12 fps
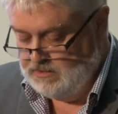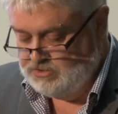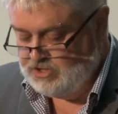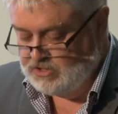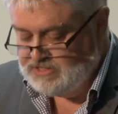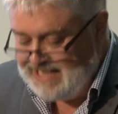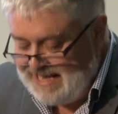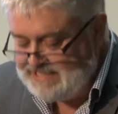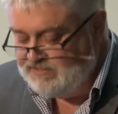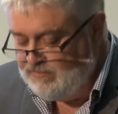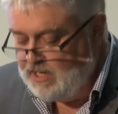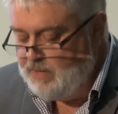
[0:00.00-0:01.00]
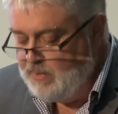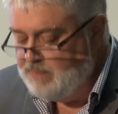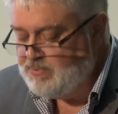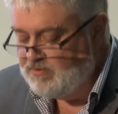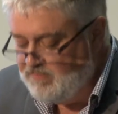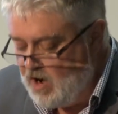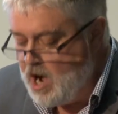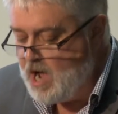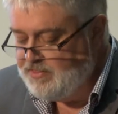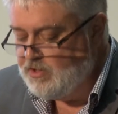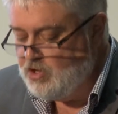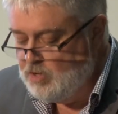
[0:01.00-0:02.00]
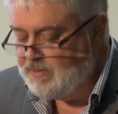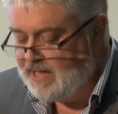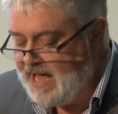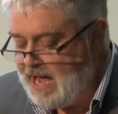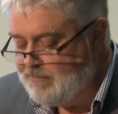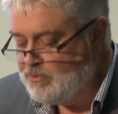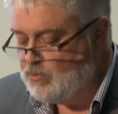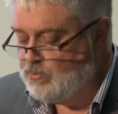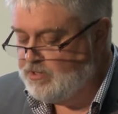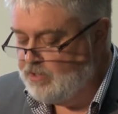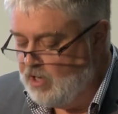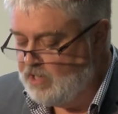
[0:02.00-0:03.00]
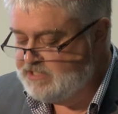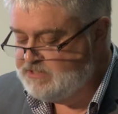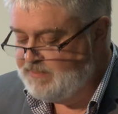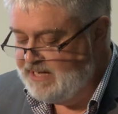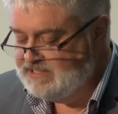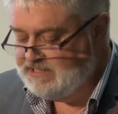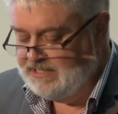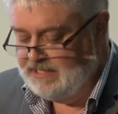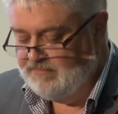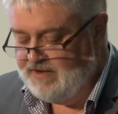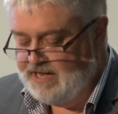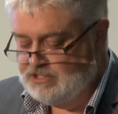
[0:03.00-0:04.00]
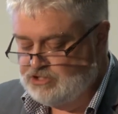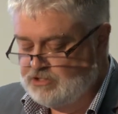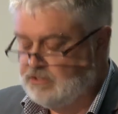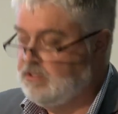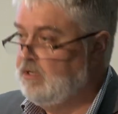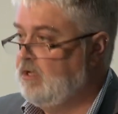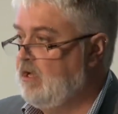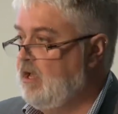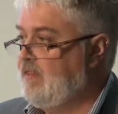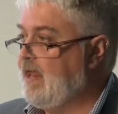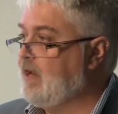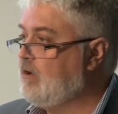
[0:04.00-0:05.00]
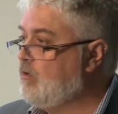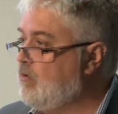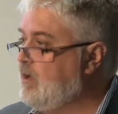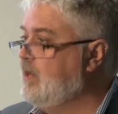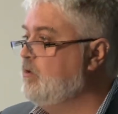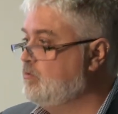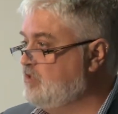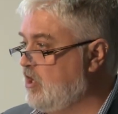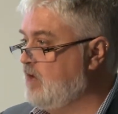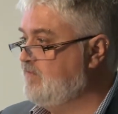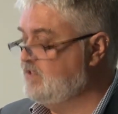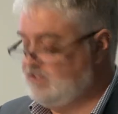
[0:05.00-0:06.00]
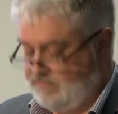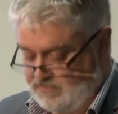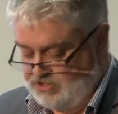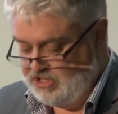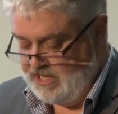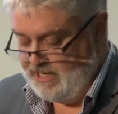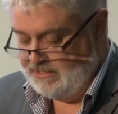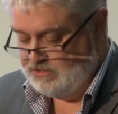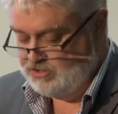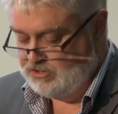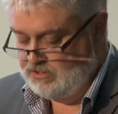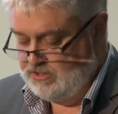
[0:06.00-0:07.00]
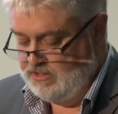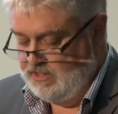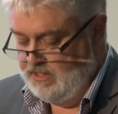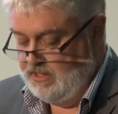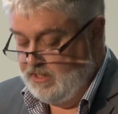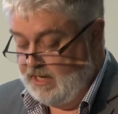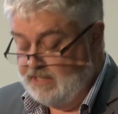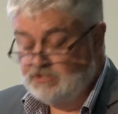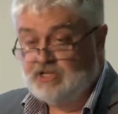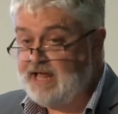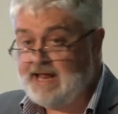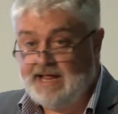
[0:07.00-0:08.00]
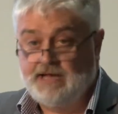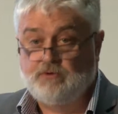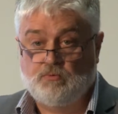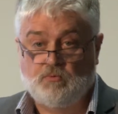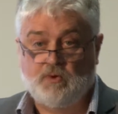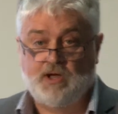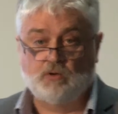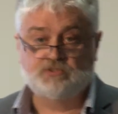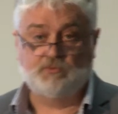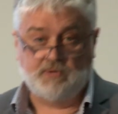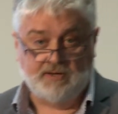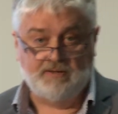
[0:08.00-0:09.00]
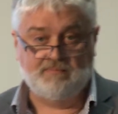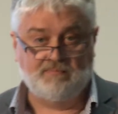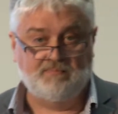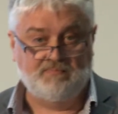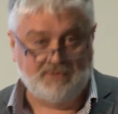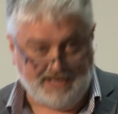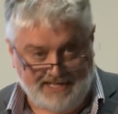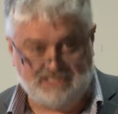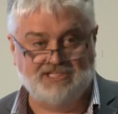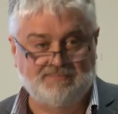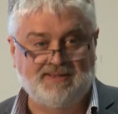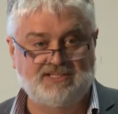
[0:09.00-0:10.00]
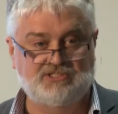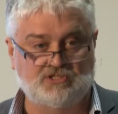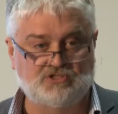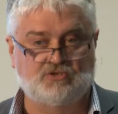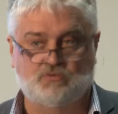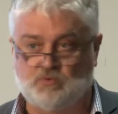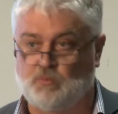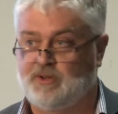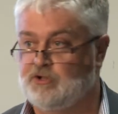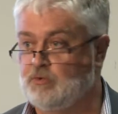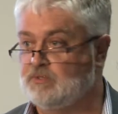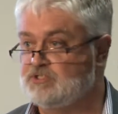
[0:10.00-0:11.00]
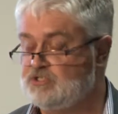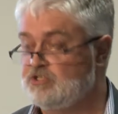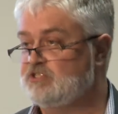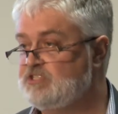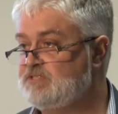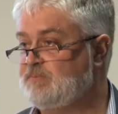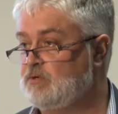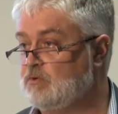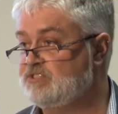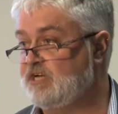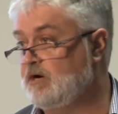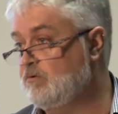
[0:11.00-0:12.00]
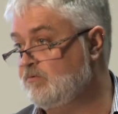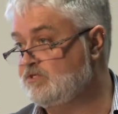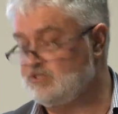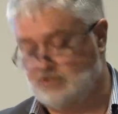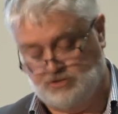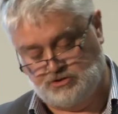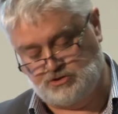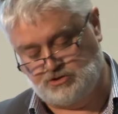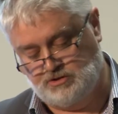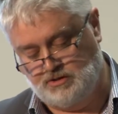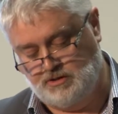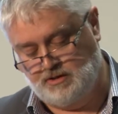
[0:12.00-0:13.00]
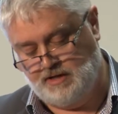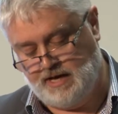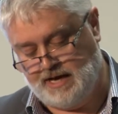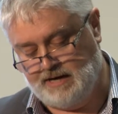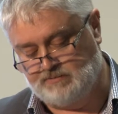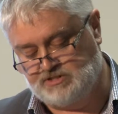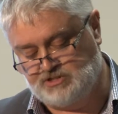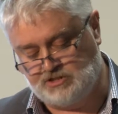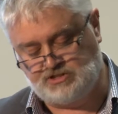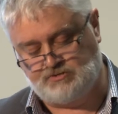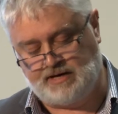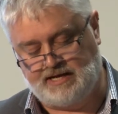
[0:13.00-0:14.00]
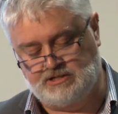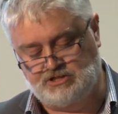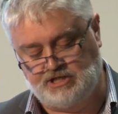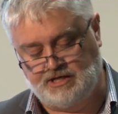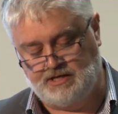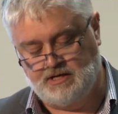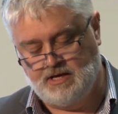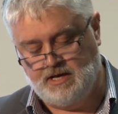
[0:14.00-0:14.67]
So collectively we provide the human capital, the knowledge base and the innovation that are critical drivers for change. To that end, we also want to bring into the mix not just what we do with students but also research. And our research strategy